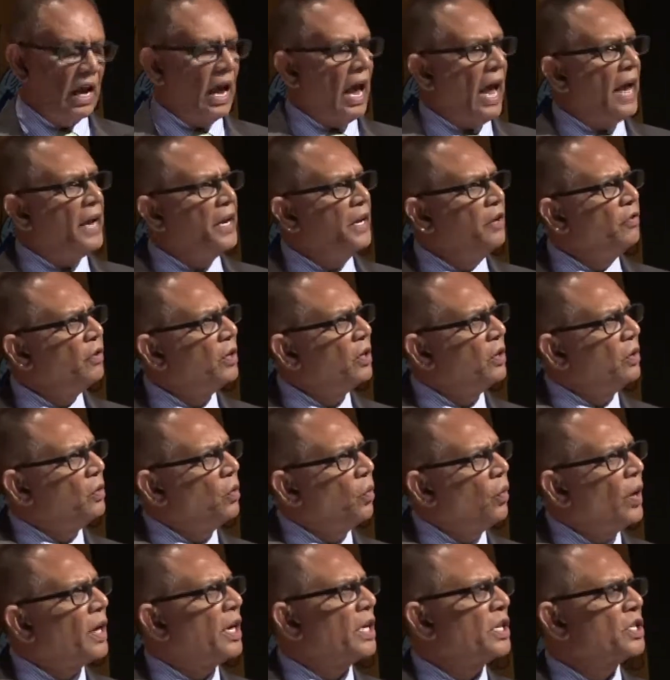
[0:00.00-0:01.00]
And
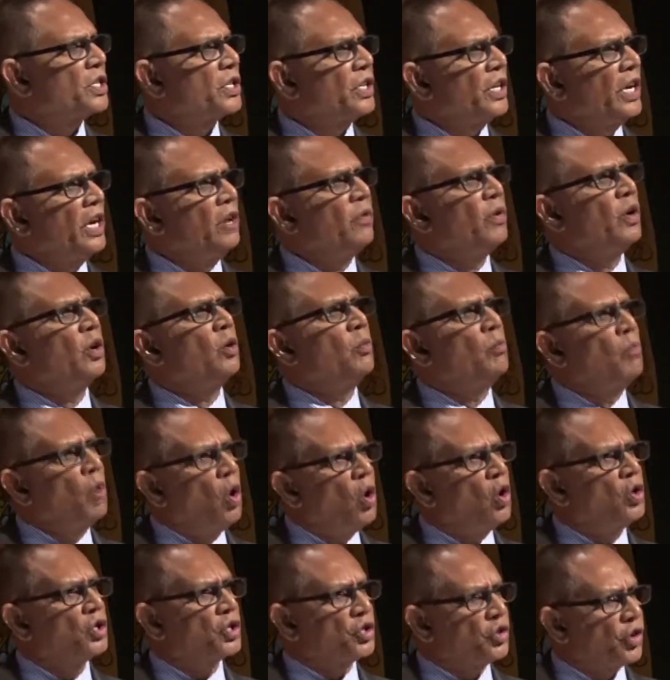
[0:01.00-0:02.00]
what is even
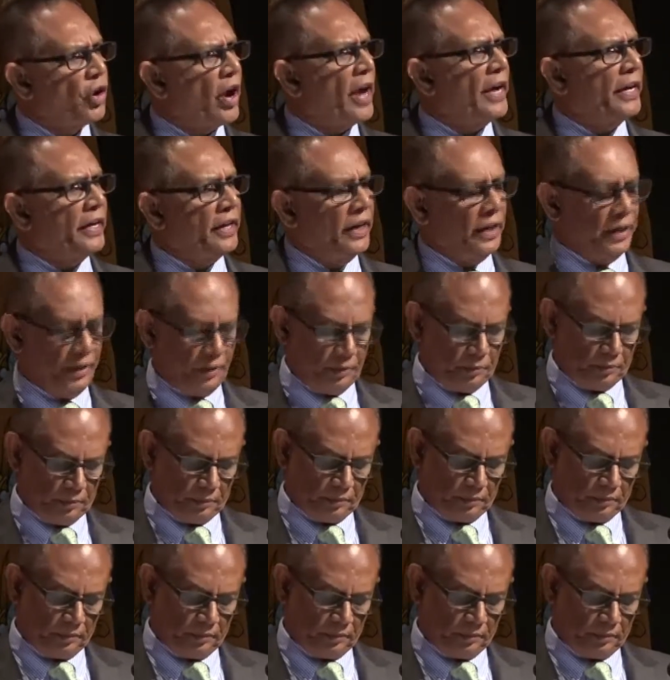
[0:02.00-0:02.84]
more striking